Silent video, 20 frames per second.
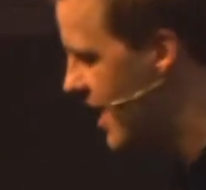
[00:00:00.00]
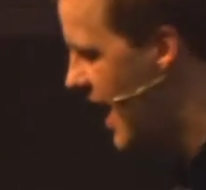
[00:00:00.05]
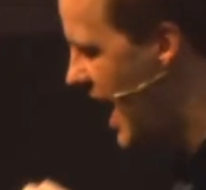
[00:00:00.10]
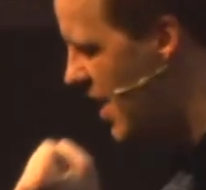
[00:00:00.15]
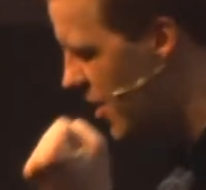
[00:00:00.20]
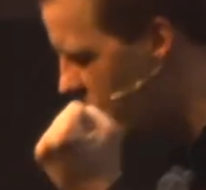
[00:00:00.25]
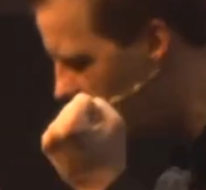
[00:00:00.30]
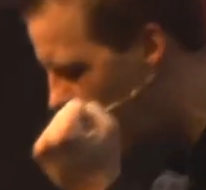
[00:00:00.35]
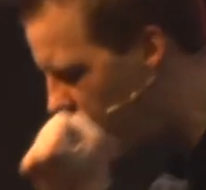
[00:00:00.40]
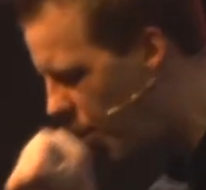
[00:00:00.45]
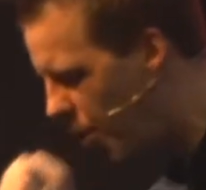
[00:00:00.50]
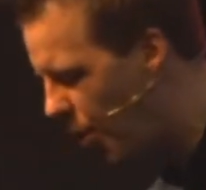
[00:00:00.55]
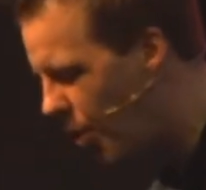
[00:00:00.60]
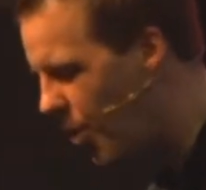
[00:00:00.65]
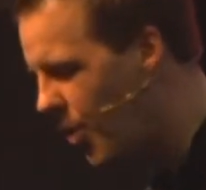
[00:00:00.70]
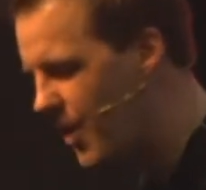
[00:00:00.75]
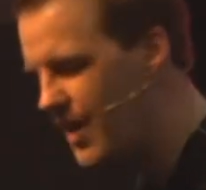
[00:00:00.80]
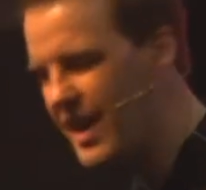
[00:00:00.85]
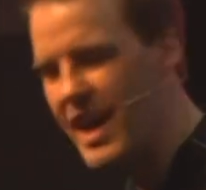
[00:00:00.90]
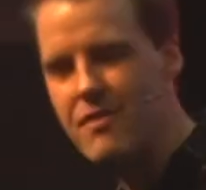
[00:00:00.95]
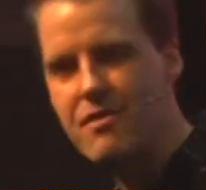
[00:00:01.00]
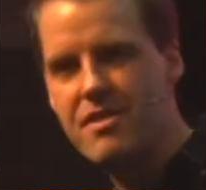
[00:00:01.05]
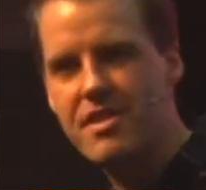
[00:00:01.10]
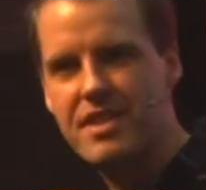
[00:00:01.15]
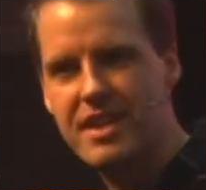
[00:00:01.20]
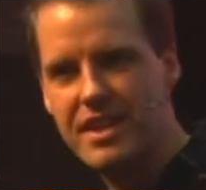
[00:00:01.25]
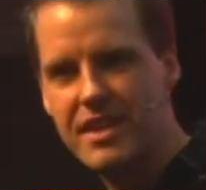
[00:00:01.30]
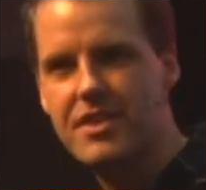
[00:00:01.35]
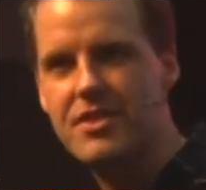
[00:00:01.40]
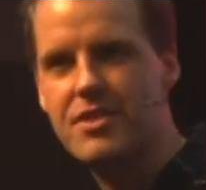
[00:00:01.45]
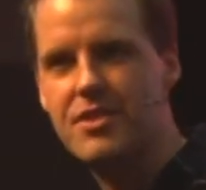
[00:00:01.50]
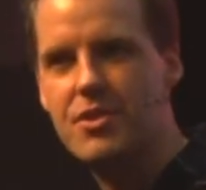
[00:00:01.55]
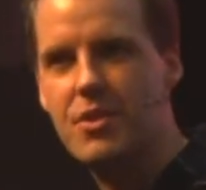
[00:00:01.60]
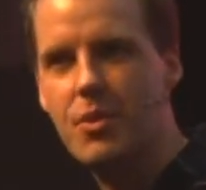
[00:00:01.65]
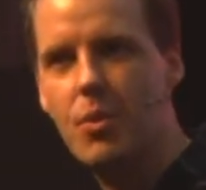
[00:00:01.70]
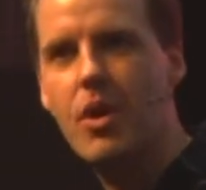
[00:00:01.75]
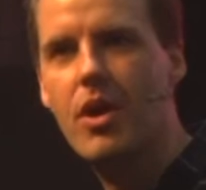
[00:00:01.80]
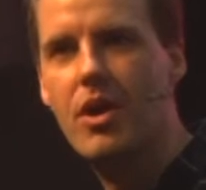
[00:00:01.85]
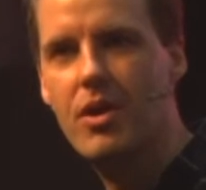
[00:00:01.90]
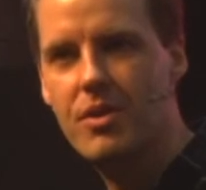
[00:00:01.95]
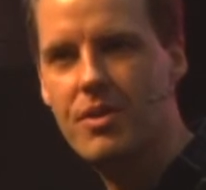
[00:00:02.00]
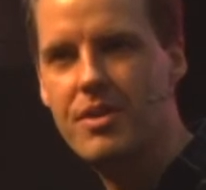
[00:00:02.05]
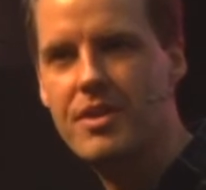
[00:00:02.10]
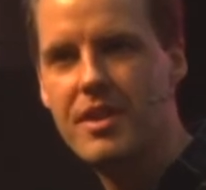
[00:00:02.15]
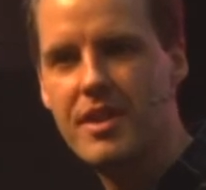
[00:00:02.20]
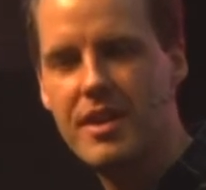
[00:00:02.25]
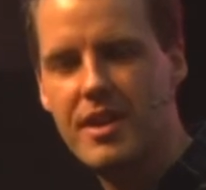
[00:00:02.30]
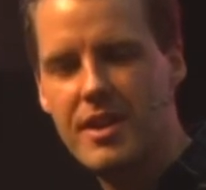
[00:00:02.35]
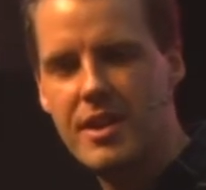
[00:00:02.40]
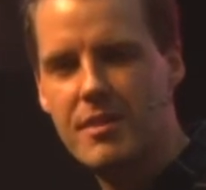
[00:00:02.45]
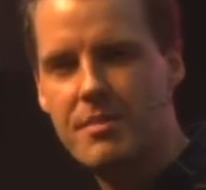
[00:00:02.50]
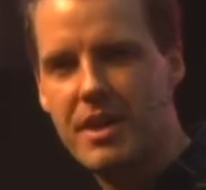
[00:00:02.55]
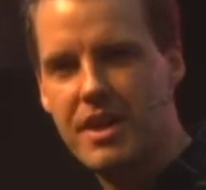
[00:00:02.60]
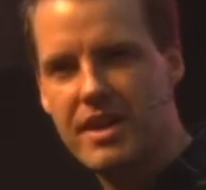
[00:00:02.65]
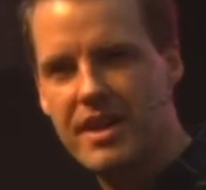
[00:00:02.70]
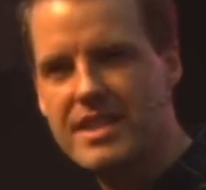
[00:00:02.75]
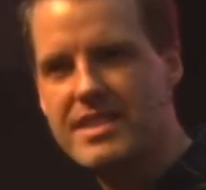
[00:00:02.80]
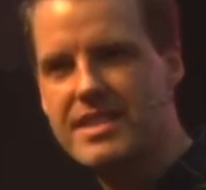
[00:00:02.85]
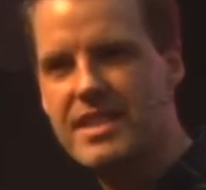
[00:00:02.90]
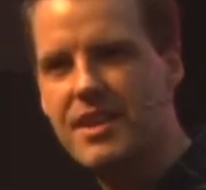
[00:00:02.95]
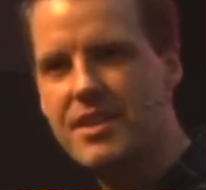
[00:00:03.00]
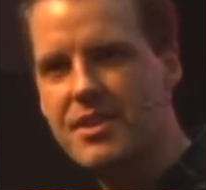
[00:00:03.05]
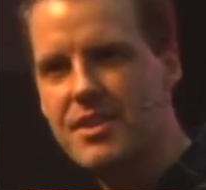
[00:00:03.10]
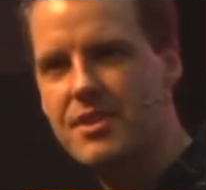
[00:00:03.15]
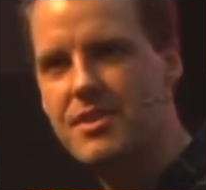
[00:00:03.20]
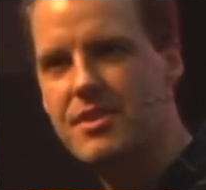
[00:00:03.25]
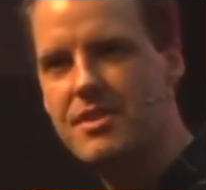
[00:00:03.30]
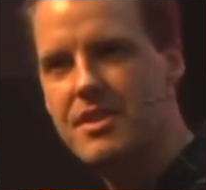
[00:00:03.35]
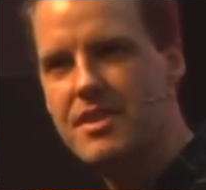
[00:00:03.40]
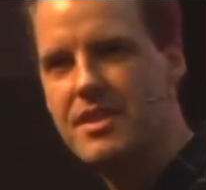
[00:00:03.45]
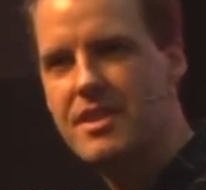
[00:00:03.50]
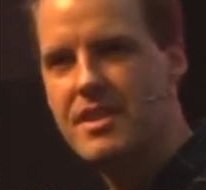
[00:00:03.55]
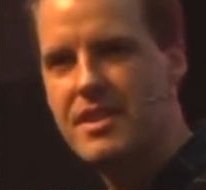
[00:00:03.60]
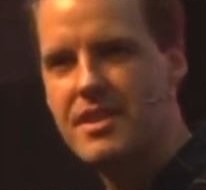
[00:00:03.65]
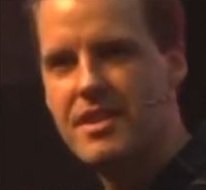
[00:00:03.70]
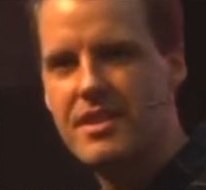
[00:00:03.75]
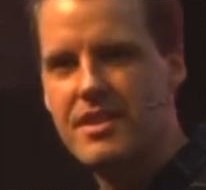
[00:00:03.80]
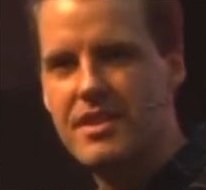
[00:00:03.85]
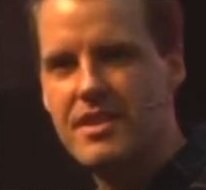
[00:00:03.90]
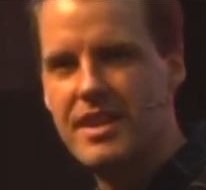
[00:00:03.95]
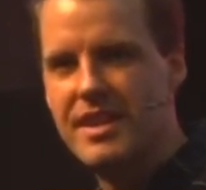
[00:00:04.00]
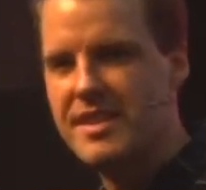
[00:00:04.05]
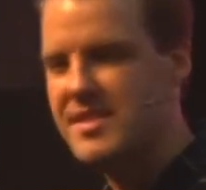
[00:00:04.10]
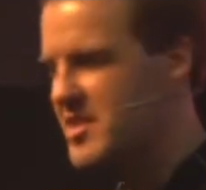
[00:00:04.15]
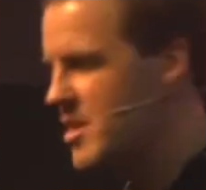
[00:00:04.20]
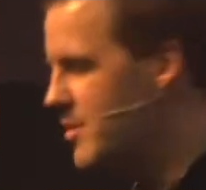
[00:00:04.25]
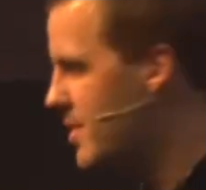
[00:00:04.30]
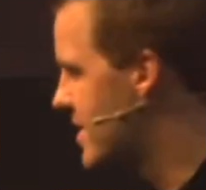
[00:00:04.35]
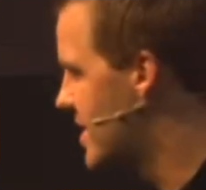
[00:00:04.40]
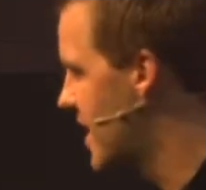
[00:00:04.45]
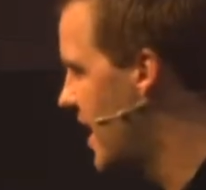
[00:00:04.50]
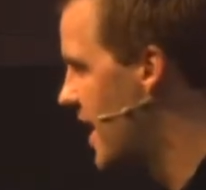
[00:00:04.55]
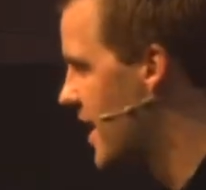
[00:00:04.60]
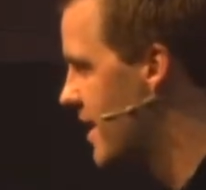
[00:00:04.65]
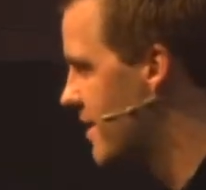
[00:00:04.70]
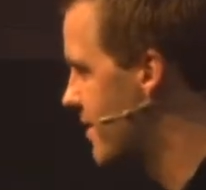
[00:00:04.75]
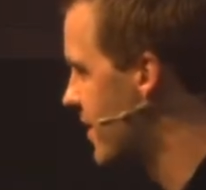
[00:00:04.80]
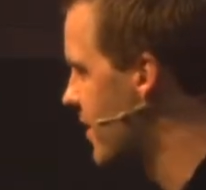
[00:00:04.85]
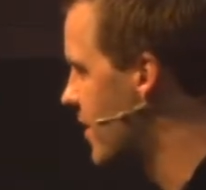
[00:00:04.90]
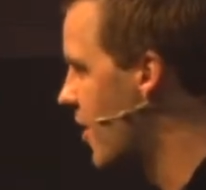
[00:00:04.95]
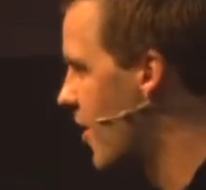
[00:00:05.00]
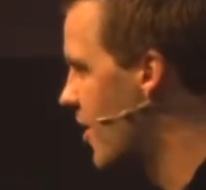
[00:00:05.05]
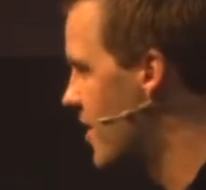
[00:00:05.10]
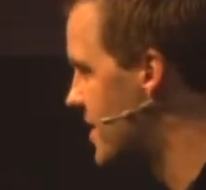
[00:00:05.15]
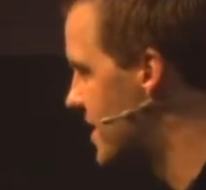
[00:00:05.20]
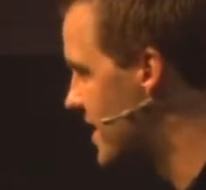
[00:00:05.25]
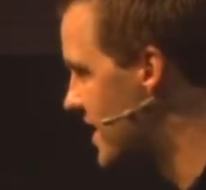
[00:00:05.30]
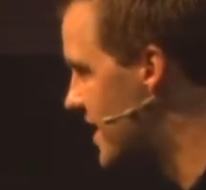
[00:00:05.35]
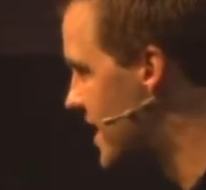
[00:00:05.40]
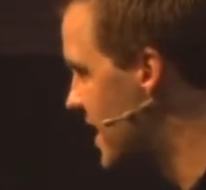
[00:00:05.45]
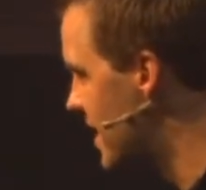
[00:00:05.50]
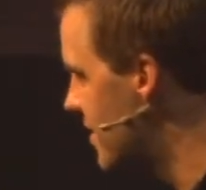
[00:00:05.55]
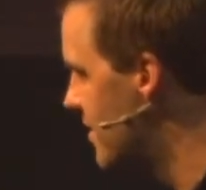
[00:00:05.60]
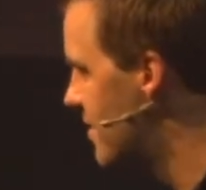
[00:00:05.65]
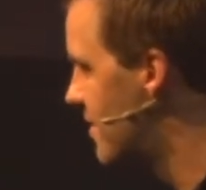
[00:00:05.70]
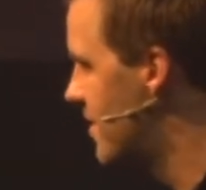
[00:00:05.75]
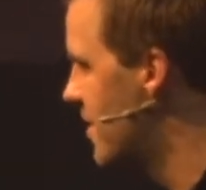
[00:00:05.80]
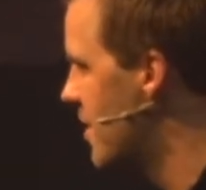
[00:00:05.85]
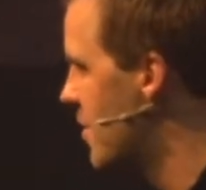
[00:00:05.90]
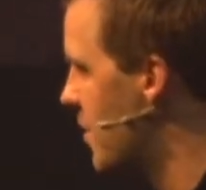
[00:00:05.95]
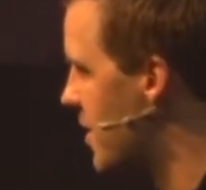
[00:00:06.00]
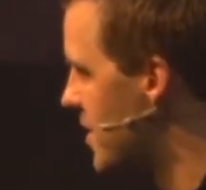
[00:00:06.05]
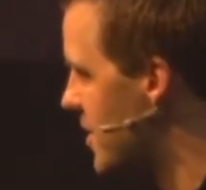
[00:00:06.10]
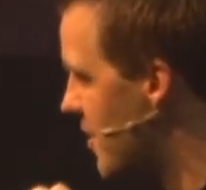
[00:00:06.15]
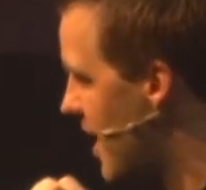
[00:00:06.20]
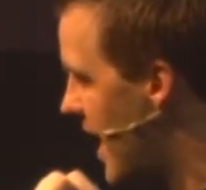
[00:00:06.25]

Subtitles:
and hoard everything in your world. But can I tell you, It's so much harder for God to give when you